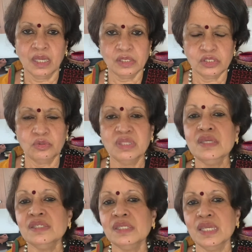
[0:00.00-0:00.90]
So
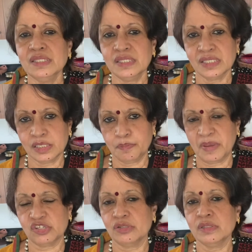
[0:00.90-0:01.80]
this is the
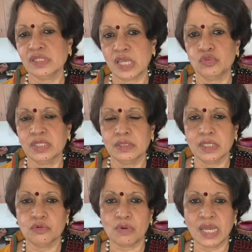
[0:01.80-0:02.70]
special South
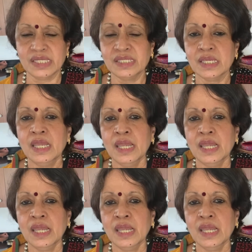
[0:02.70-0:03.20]
Indian rice,